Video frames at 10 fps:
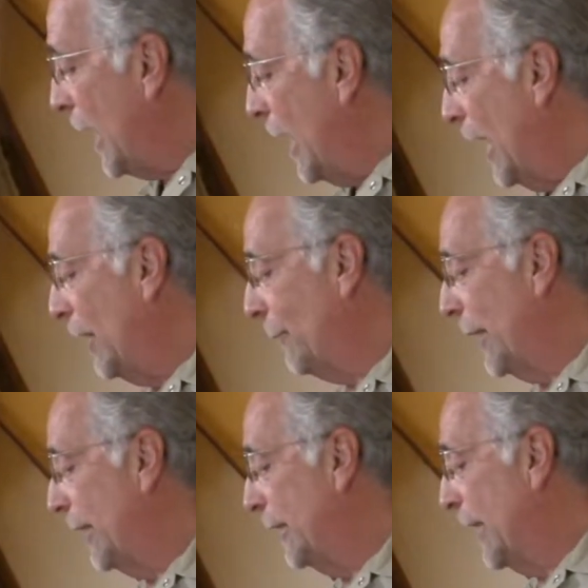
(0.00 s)

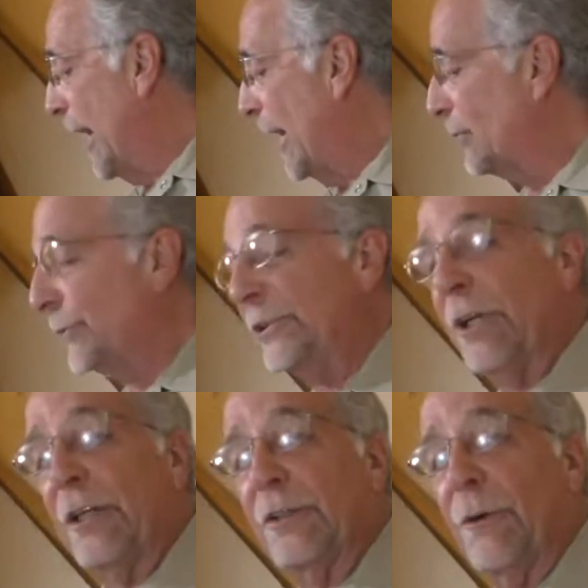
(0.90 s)
Anyway, as we
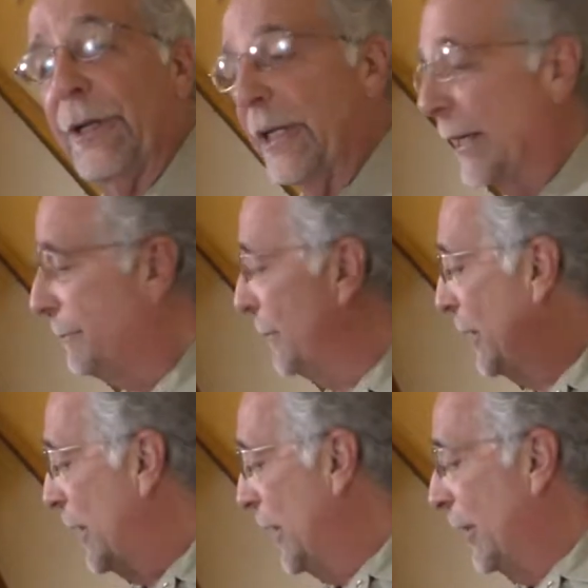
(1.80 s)
start going up,
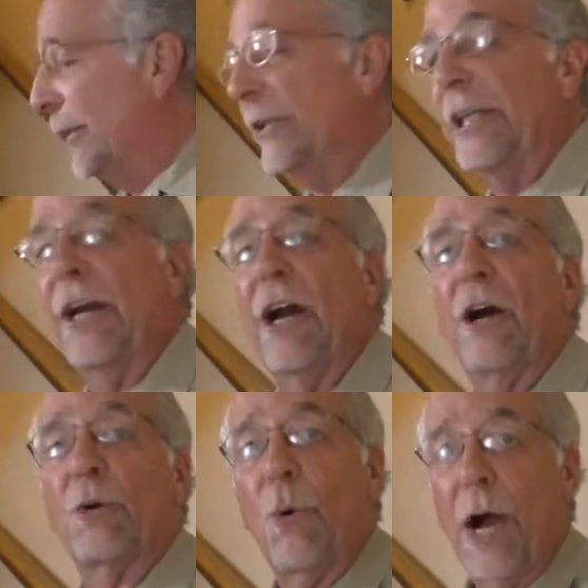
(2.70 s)
you can hear how
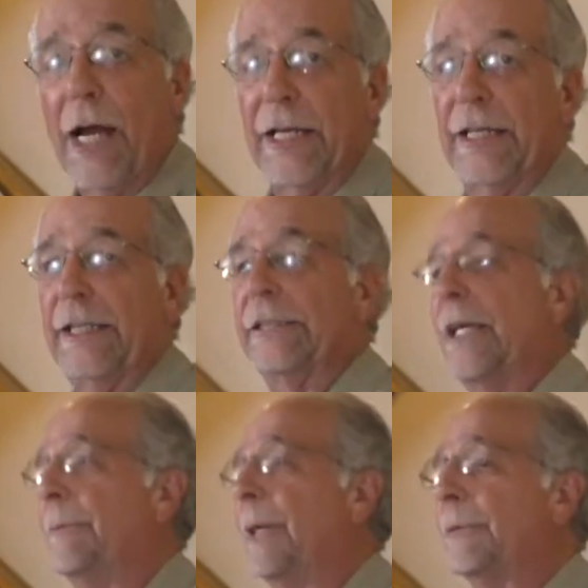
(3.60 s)
quiet it is.
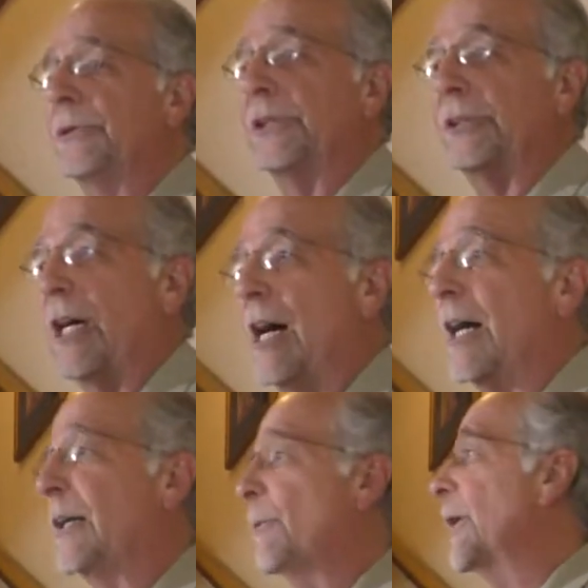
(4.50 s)
I'm able to
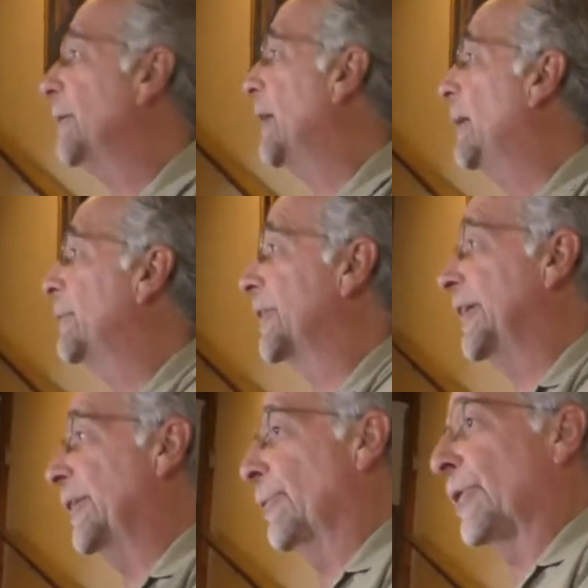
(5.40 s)
talk, and we're able to
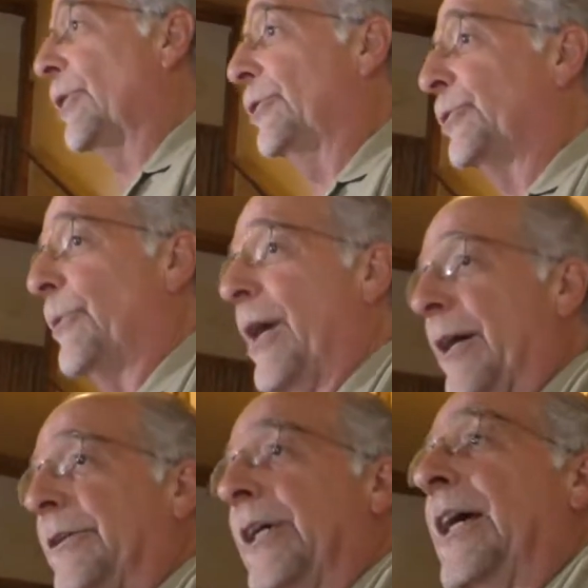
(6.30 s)
hear what goes
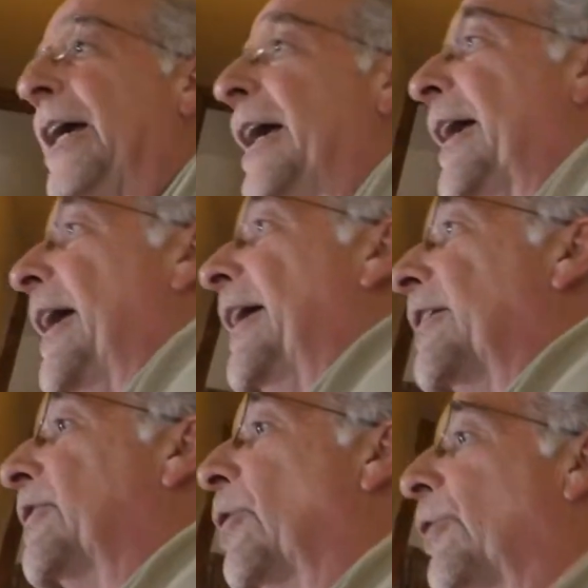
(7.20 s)
around, and
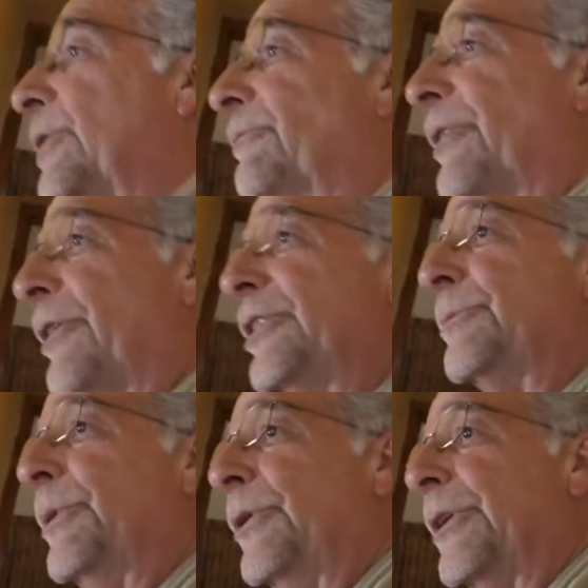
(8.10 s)
it goes up very
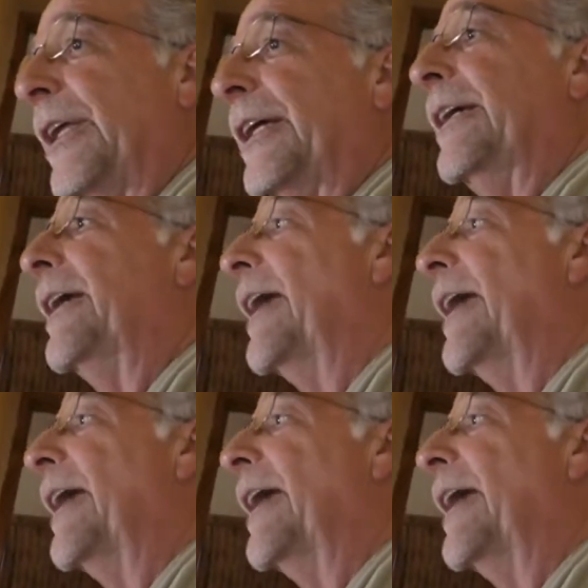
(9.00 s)
smoothly.